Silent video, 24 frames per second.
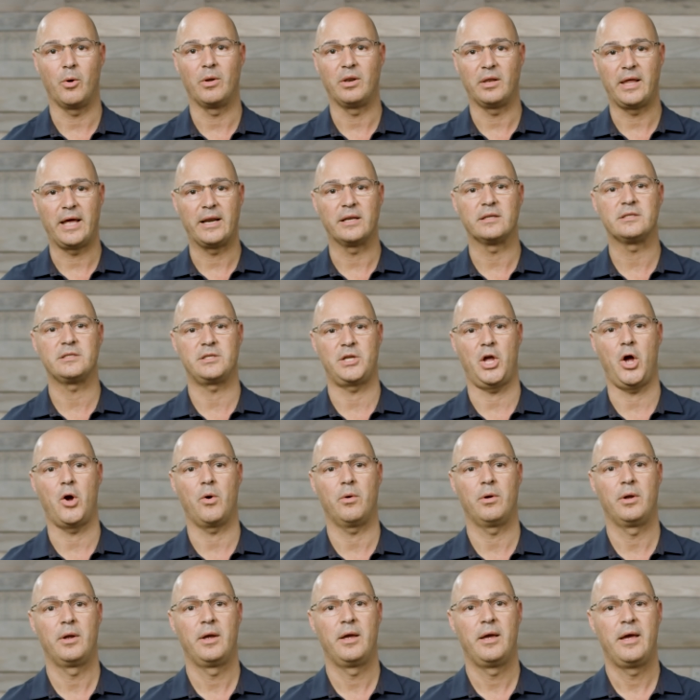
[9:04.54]
and let us know.
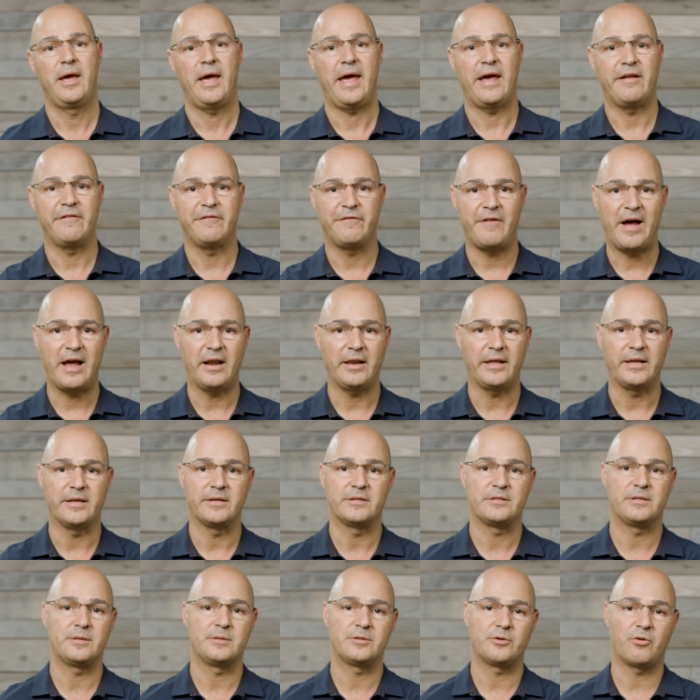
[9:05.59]
And finally,
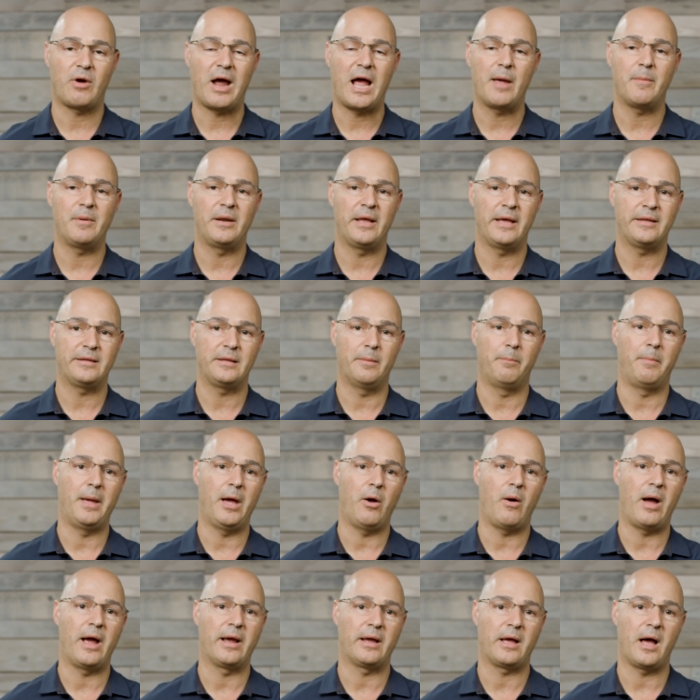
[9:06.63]
subscribe and hit the bell
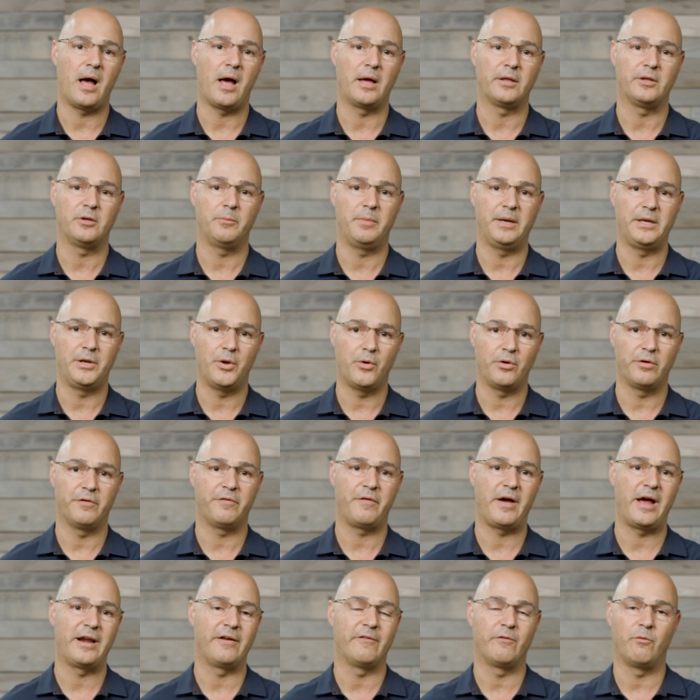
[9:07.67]
icon to be
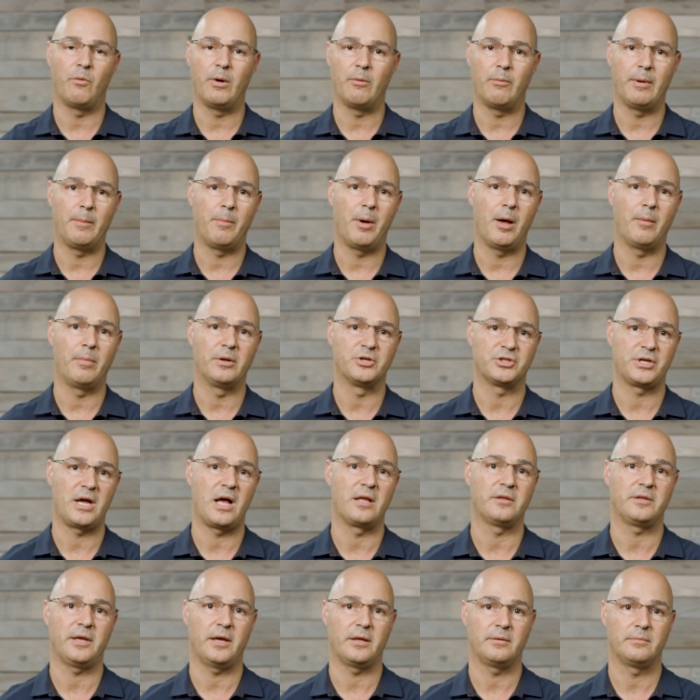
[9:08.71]
notified of when we publish
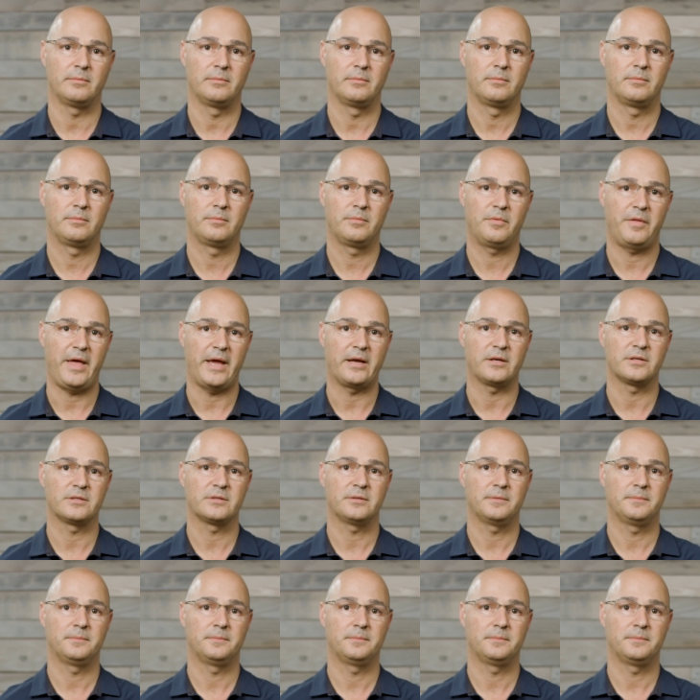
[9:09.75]
content. Thanks.